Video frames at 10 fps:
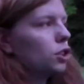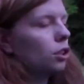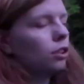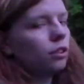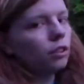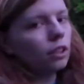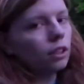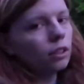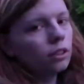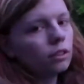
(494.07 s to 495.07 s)
chill and
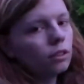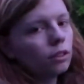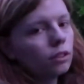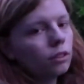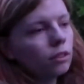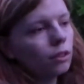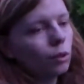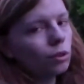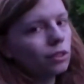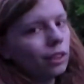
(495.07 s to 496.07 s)
then
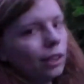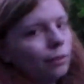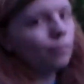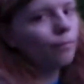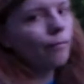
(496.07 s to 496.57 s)
go to sleep.